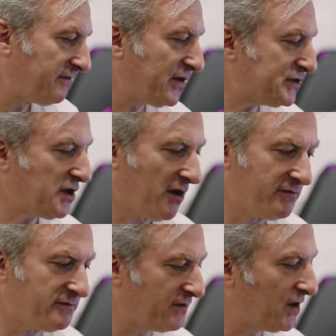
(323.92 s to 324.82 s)
First
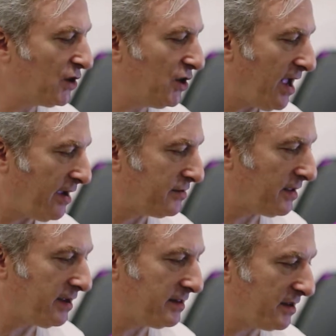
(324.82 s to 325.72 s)
off, you know,
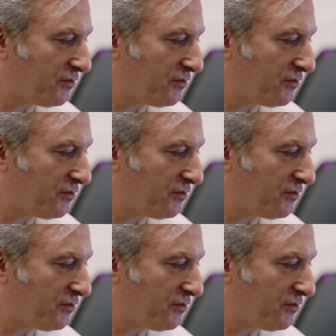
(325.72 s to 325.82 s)
the